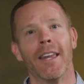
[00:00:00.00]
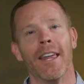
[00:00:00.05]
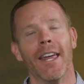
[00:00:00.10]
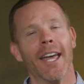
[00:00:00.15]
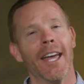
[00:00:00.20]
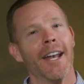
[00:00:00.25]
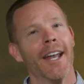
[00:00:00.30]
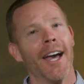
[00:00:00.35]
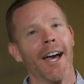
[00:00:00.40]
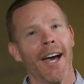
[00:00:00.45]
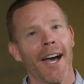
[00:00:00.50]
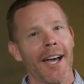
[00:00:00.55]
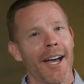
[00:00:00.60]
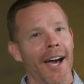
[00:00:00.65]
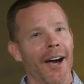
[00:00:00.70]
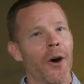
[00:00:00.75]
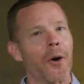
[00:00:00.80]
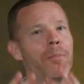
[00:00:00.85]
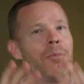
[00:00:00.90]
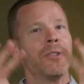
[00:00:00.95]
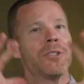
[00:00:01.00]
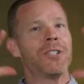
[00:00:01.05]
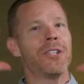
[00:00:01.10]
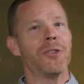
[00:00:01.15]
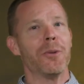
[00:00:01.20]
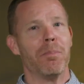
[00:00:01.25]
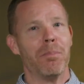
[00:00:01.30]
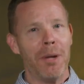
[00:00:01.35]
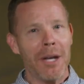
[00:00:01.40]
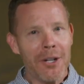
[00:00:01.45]
And I hope you
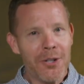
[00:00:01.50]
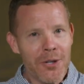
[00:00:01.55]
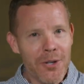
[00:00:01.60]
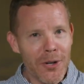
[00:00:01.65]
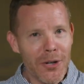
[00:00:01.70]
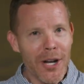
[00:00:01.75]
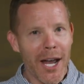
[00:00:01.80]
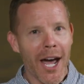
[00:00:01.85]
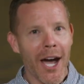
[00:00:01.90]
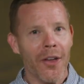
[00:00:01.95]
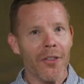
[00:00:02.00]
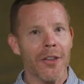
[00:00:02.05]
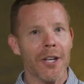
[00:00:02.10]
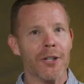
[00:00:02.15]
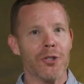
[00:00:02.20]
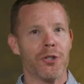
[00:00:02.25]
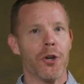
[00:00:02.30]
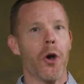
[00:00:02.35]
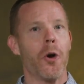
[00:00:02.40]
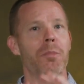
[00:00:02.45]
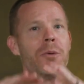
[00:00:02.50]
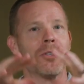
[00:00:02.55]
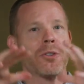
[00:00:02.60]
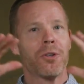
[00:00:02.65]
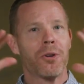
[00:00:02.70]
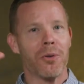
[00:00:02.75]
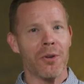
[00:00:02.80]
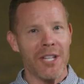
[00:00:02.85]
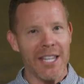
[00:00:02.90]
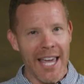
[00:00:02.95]
see the picture now that Job is
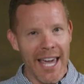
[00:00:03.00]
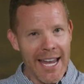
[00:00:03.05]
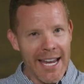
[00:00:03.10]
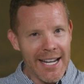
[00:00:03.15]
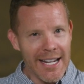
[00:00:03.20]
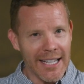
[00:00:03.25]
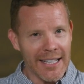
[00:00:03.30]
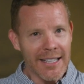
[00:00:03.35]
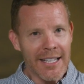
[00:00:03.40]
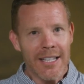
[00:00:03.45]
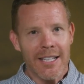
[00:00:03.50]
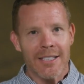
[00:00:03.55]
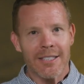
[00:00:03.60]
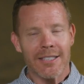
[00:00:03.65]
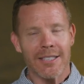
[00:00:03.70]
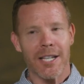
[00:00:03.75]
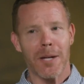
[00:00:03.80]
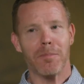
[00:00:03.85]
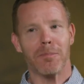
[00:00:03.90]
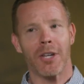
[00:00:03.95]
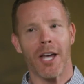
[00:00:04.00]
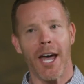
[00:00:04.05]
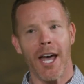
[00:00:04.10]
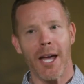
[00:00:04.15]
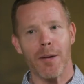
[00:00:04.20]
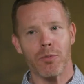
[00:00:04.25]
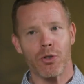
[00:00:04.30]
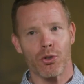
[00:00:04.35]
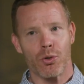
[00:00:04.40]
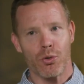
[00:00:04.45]
creating.
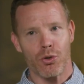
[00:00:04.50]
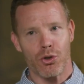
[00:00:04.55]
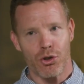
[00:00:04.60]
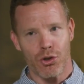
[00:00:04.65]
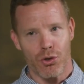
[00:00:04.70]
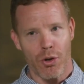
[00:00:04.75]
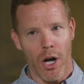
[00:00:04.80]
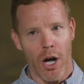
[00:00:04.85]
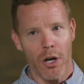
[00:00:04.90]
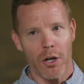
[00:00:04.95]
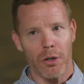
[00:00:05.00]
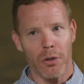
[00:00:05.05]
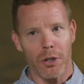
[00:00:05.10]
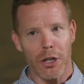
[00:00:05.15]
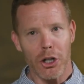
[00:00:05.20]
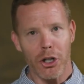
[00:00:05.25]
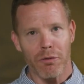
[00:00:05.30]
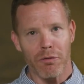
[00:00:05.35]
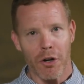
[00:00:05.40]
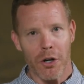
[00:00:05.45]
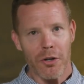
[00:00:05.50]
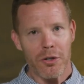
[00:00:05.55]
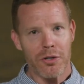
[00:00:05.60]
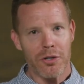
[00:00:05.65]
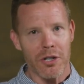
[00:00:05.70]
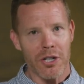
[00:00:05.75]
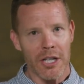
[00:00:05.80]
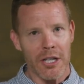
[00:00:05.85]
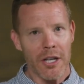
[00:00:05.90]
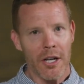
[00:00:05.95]
Sometimes through struggle and
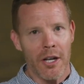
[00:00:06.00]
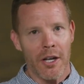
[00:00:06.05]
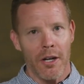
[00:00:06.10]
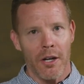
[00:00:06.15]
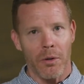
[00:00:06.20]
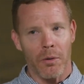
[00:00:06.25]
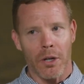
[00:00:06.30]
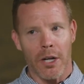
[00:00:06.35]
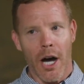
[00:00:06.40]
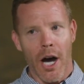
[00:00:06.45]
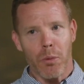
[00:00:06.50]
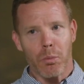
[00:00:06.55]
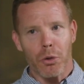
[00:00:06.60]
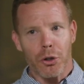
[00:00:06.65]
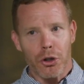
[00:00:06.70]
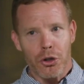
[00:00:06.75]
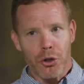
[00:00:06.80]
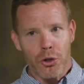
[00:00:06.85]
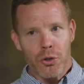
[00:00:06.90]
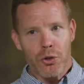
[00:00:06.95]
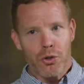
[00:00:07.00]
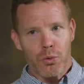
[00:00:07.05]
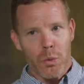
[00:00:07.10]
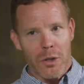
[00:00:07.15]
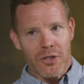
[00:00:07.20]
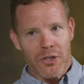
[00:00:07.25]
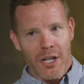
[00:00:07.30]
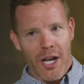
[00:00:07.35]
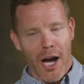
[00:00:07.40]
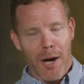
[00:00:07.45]
adversity, God will use
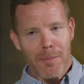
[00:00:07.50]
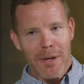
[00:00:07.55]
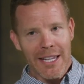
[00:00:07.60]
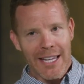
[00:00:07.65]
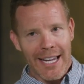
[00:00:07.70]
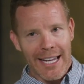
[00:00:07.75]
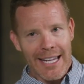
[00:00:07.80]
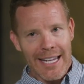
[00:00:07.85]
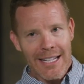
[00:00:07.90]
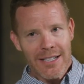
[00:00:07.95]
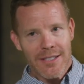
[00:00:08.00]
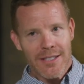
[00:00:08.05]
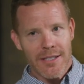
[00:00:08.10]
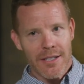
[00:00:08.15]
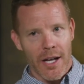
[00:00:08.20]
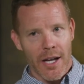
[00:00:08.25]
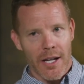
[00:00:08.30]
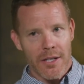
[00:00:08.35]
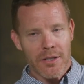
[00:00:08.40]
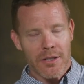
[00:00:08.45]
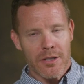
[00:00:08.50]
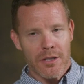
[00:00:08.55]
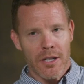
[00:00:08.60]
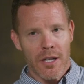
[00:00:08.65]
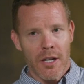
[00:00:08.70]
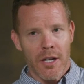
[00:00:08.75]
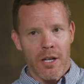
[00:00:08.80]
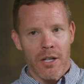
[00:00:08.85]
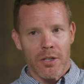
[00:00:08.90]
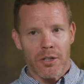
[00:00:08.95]
what's coming against us
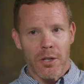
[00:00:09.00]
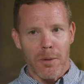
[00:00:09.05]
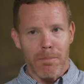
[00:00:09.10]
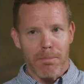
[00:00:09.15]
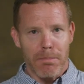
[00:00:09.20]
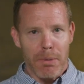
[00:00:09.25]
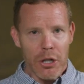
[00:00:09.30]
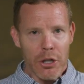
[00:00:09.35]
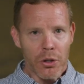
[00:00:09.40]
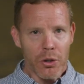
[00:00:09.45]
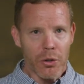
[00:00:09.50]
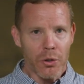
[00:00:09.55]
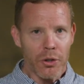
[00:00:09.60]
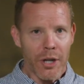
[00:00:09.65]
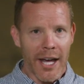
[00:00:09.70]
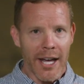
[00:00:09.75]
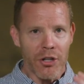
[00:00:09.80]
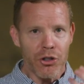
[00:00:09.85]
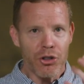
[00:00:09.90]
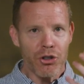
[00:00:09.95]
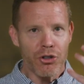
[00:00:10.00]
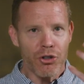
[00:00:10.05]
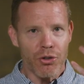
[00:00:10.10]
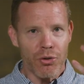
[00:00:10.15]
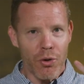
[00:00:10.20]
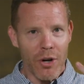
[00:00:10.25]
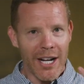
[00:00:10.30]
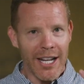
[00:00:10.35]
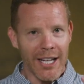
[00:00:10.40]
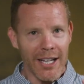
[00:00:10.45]
to build a
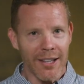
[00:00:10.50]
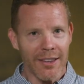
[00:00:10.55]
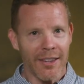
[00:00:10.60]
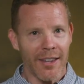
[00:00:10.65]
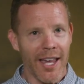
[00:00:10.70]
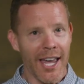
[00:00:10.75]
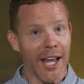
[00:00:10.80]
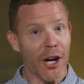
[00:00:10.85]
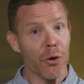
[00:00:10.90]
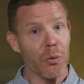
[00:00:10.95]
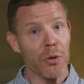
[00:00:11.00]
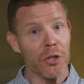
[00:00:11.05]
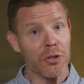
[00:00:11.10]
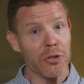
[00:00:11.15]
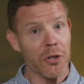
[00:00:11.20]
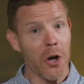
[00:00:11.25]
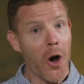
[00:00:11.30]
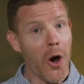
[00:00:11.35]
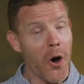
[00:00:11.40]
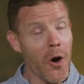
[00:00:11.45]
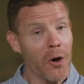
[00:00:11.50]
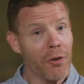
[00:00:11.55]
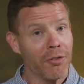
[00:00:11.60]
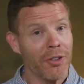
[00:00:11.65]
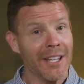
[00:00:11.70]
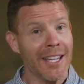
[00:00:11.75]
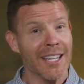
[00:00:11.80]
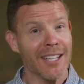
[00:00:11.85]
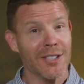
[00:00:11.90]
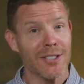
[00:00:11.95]
strength and a
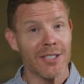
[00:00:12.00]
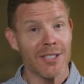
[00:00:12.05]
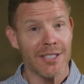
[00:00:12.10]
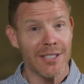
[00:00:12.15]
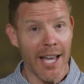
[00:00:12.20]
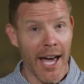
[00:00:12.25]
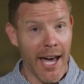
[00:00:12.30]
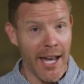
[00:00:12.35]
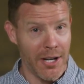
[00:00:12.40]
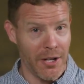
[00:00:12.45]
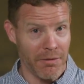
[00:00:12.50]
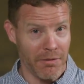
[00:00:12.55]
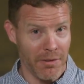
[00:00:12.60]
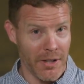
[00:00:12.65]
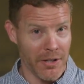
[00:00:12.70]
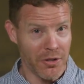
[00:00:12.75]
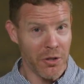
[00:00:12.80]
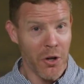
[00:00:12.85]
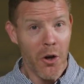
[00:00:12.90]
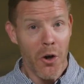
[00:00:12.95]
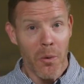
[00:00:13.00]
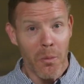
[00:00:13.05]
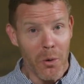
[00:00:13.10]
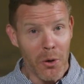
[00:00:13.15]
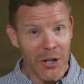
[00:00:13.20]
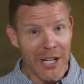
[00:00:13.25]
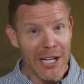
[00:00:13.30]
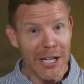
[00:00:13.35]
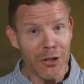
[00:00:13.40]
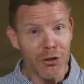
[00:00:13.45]
resolve inside of us.
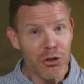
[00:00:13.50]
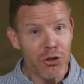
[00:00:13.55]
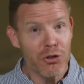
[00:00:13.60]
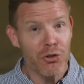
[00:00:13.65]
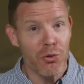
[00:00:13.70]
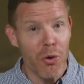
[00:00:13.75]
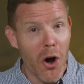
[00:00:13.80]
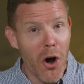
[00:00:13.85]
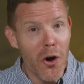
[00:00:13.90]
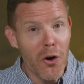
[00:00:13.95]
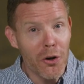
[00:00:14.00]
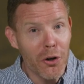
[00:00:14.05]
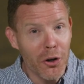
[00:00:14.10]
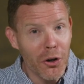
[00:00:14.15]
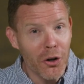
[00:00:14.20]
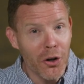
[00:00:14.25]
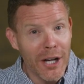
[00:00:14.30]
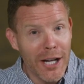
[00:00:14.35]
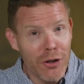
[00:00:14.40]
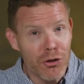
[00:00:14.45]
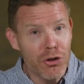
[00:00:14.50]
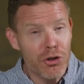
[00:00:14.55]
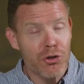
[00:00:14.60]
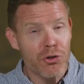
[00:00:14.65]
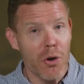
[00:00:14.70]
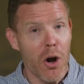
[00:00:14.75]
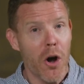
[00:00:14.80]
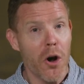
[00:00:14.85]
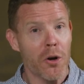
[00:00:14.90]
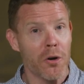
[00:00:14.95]
We're getting stronger and
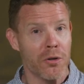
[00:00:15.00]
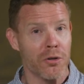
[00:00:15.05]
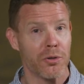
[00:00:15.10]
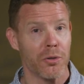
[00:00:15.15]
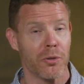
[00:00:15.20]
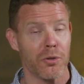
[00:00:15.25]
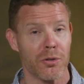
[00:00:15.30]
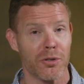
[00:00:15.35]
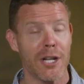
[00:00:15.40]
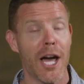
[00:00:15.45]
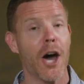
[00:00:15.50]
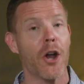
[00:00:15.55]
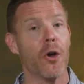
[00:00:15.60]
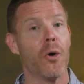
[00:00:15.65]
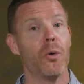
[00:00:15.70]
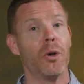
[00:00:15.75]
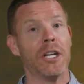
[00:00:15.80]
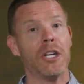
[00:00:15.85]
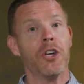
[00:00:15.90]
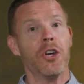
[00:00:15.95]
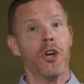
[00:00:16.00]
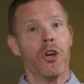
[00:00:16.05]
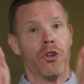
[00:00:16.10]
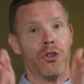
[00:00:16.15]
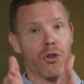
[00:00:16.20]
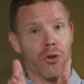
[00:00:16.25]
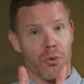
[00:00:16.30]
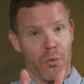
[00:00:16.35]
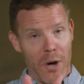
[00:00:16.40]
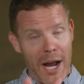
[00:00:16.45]
stronger. So there's not only
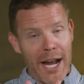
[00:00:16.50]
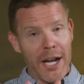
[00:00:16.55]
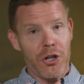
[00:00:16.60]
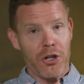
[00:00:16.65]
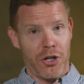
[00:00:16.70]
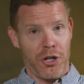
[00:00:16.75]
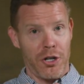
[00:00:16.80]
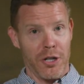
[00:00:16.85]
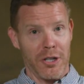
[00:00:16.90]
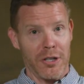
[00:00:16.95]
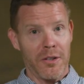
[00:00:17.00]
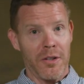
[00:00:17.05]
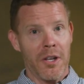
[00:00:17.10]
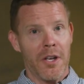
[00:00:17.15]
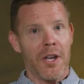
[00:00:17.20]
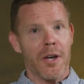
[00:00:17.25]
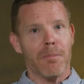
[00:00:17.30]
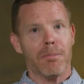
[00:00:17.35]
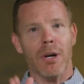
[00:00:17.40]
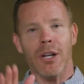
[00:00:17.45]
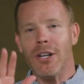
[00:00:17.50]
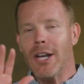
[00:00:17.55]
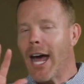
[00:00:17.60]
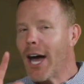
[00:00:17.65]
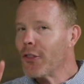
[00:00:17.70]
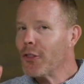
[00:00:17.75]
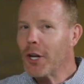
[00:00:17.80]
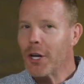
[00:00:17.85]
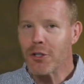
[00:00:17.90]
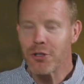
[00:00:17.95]
direction, but
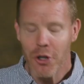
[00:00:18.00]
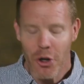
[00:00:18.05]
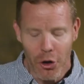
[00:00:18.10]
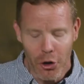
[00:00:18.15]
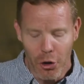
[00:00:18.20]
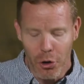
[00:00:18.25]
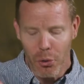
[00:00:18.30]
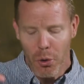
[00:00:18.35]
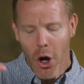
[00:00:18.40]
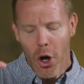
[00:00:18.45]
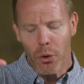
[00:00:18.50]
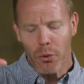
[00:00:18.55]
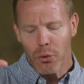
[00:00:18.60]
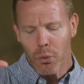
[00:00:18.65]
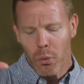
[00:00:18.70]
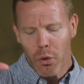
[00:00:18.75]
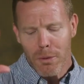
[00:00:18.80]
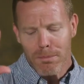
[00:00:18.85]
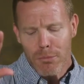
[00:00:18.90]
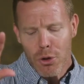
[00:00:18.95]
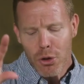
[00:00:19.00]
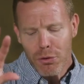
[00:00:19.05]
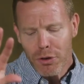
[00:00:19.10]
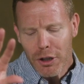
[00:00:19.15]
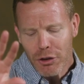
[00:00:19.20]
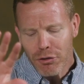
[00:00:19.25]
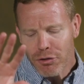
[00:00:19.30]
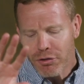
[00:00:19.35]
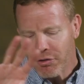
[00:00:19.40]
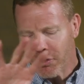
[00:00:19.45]
now there's growth. We're
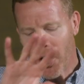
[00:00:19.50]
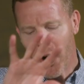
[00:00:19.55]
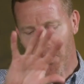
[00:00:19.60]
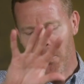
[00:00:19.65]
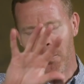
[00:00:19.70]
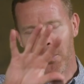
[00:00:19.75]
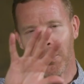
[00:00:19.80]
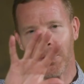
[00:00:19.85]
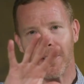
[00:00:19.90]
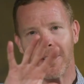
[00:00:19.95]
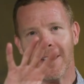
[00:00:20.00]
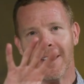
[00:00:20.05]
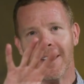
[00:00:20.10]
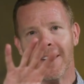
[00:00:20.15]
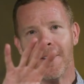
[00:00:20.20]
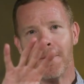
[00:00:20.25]
moving forward.